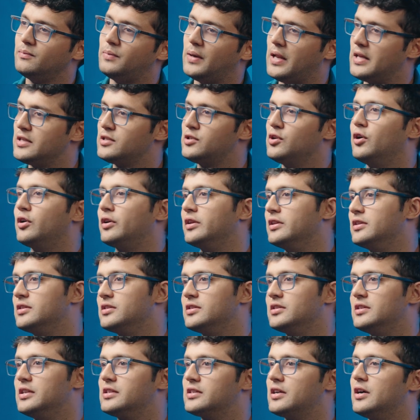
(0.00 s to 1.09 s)
price
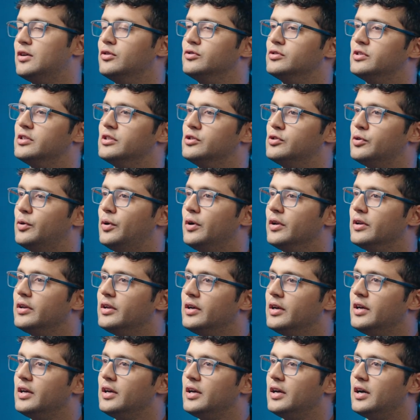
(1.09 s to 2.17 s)
lock-ins, discounts and so
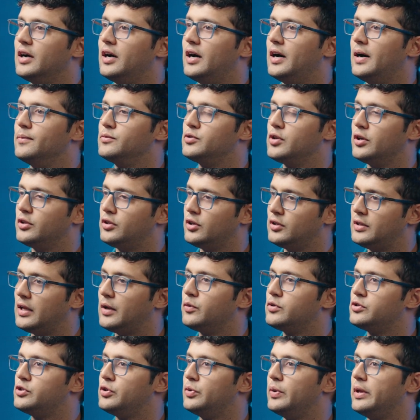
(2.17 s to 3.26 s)
on. So I thought that
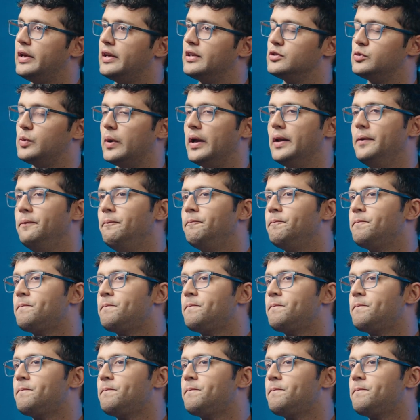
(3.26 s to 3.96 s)
was unique as well.